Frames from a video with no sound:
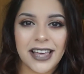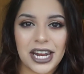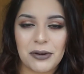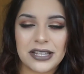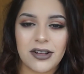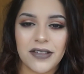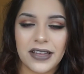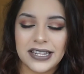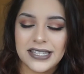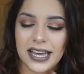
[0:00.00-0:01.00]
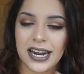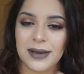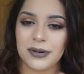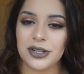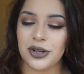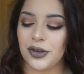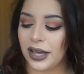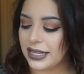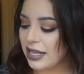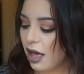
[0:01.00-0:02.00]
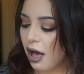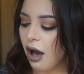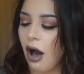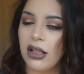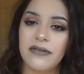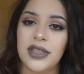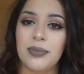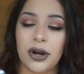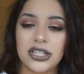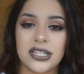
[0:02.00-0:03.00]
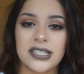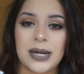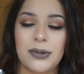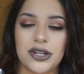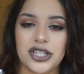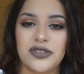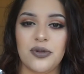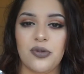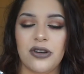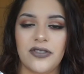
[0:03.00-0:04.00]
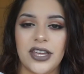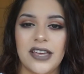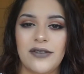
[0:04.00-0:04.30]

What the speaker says: Anyways, all that aside, I'm going to show you guys all of the brushes that I purchased from Morphe.